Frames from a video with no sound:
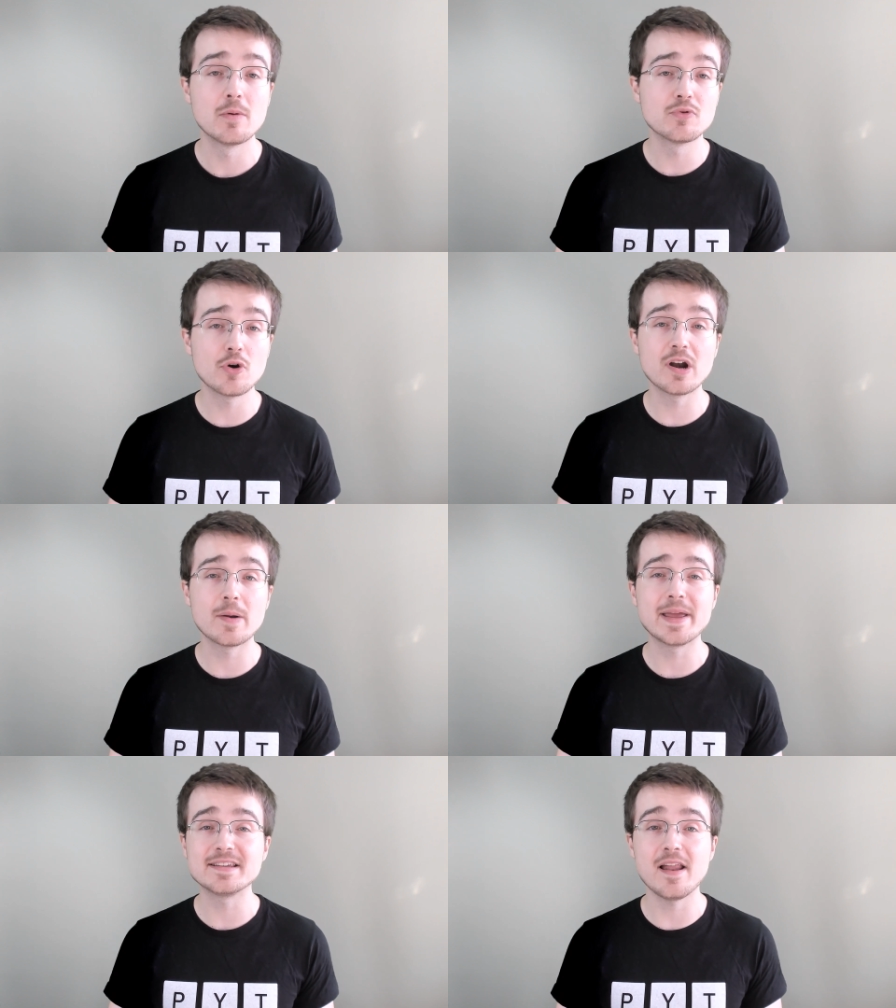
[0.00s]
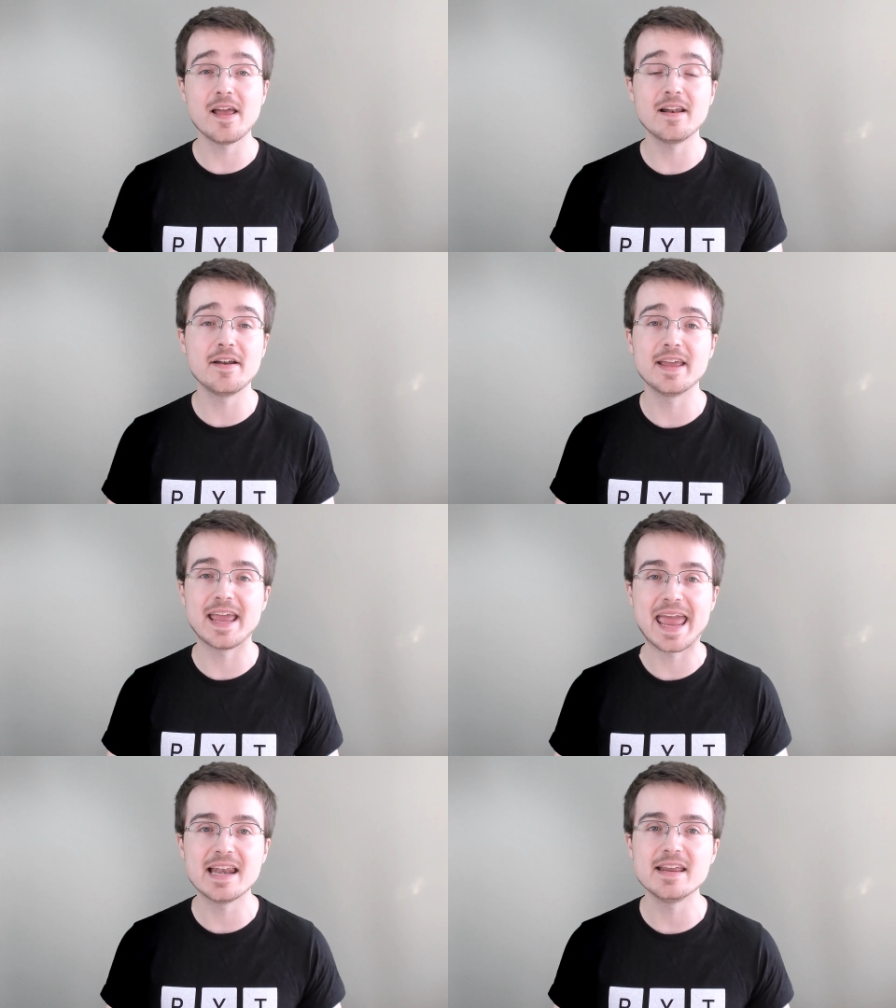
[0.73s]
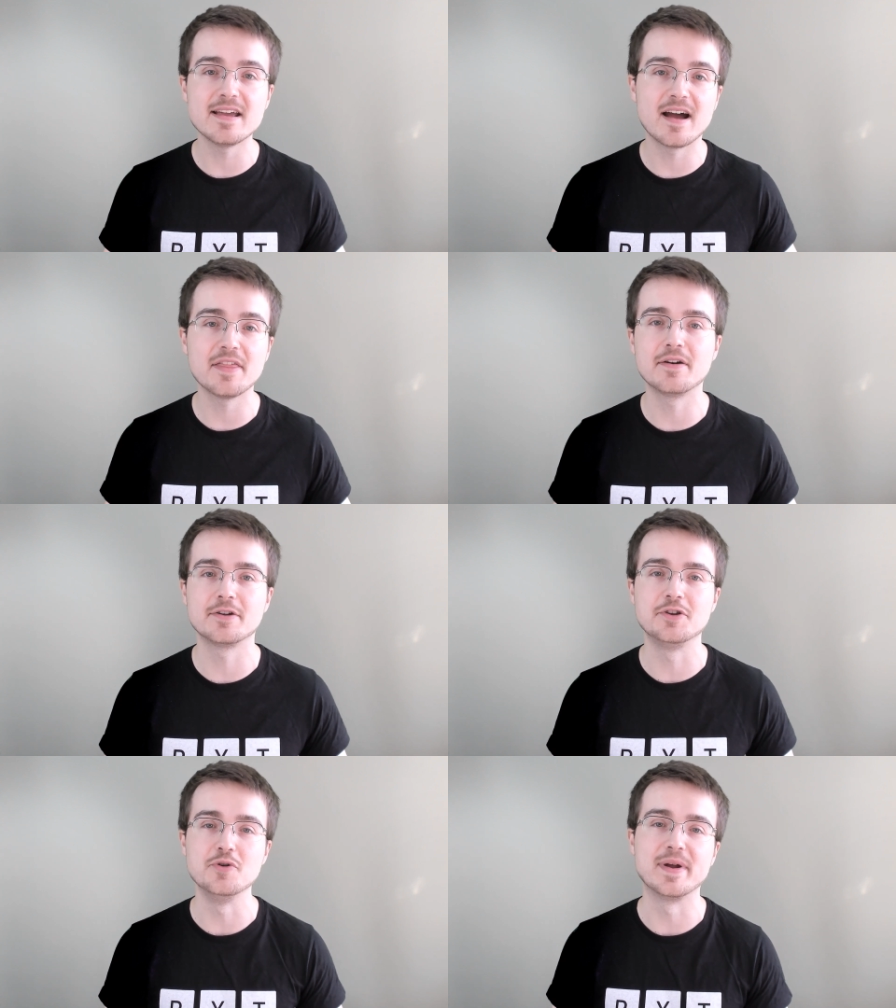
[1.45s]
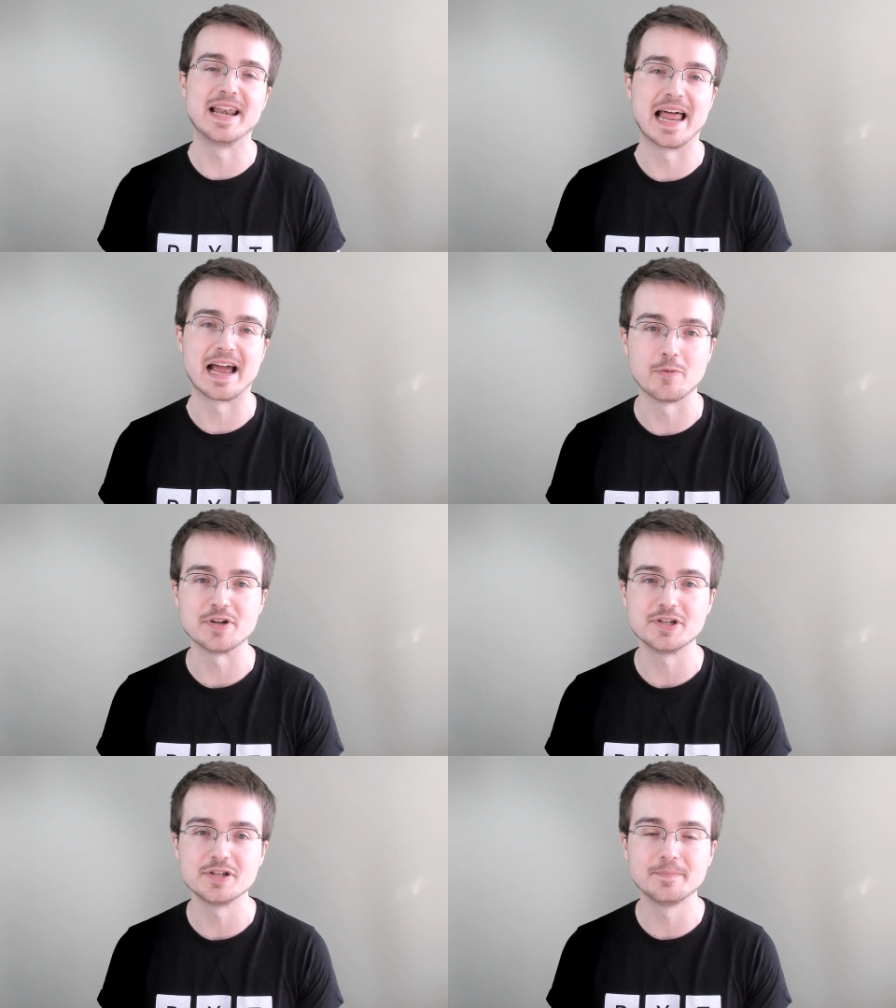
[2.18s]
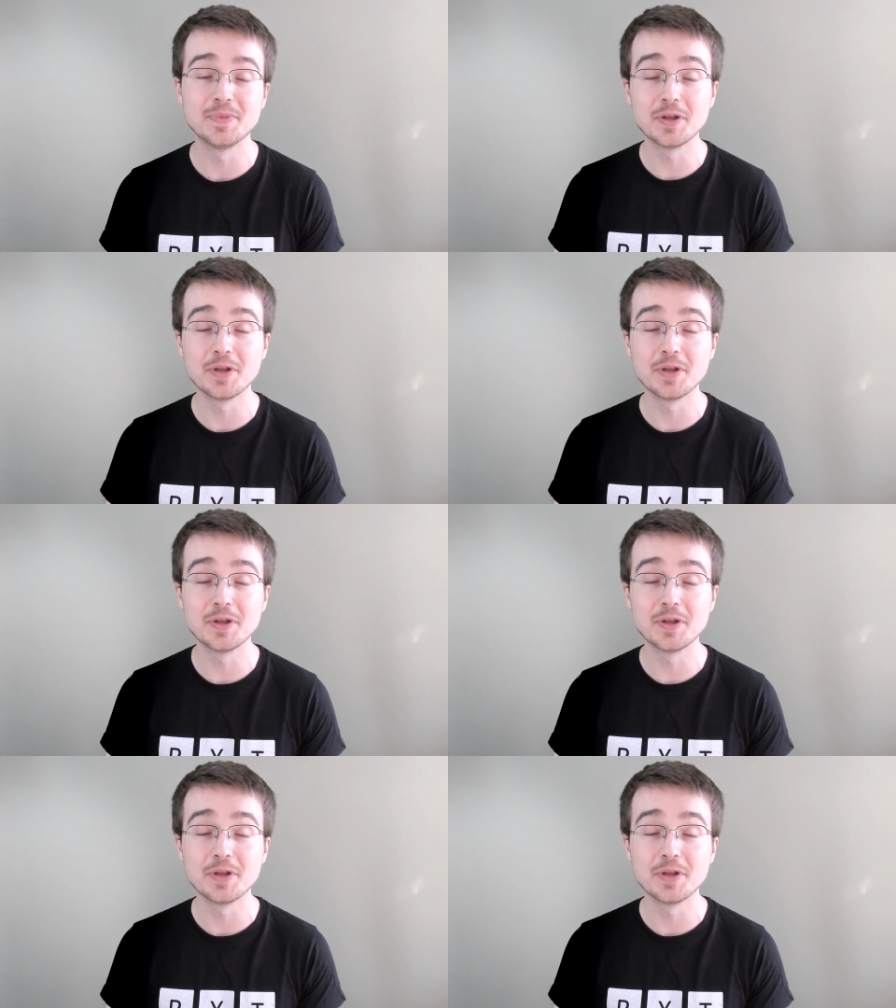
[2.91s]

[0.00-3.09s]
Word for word: Programming is like learning any other human language.